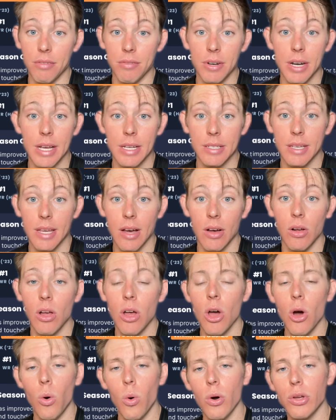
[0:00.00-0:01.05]
of an ACL.
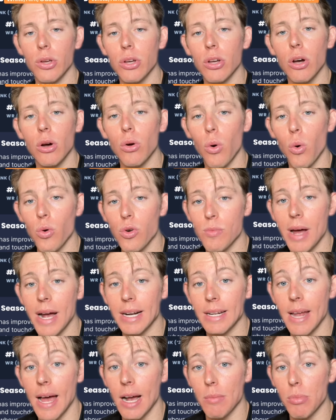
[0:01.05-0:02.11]
Or you could go quarterback
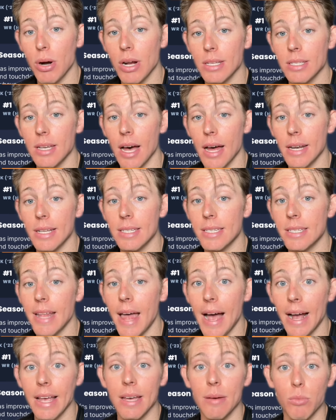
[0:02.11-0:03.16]
Dak Prescott and
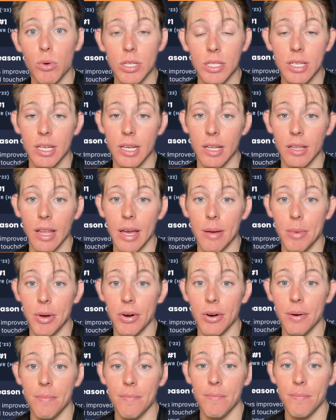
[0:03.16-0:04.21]
stack him with CeeDee Lamb here.
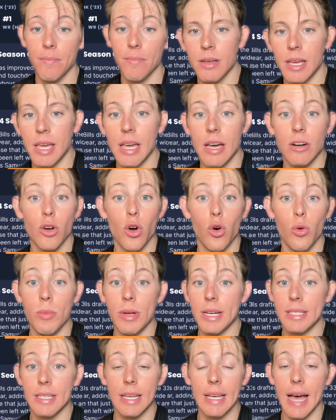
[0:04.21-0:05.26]
Keon
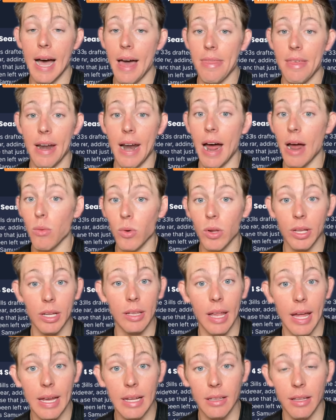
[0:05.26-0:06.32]
Coleman is a guy that I really
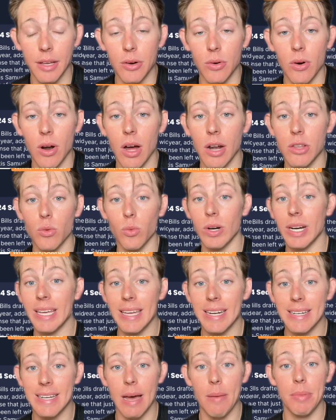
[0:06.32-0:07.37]
like later on. You want to
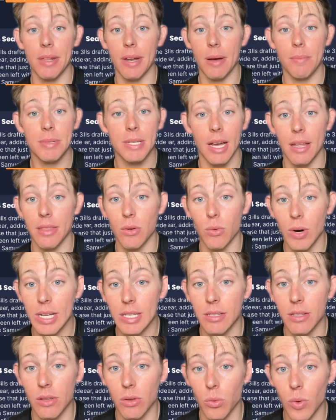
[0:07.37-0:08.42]
get depth and upside the
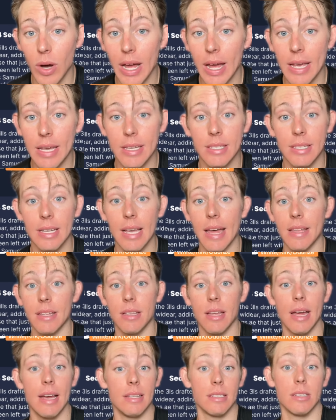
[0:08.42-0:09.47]
rest of the way. He's a guy
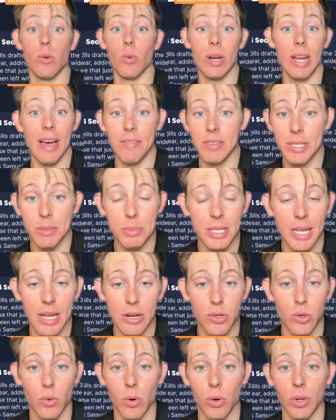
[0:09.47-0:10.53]
that is going to have a
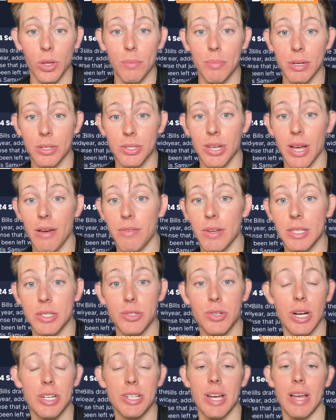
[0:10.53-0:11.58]
substantial role in the Bills' offense.
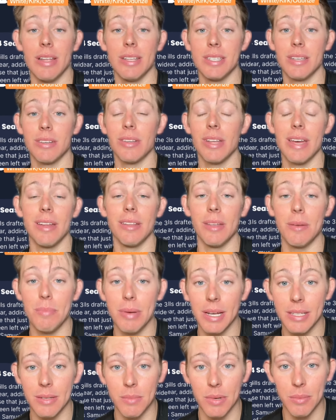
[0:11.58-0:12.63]
Josh Allen single-handedly
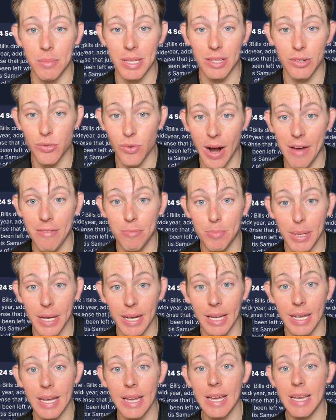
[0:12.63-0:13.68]
picked him to be the draft pick.
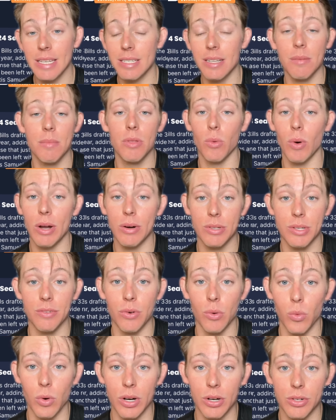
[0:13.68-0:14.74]
He's going to be the wide receiver
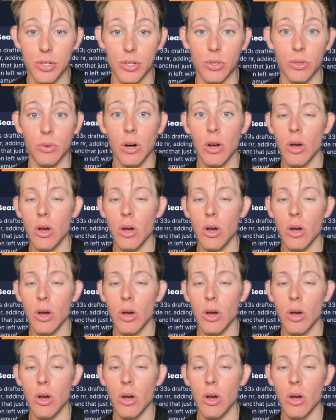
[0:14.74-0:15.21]
1 or 2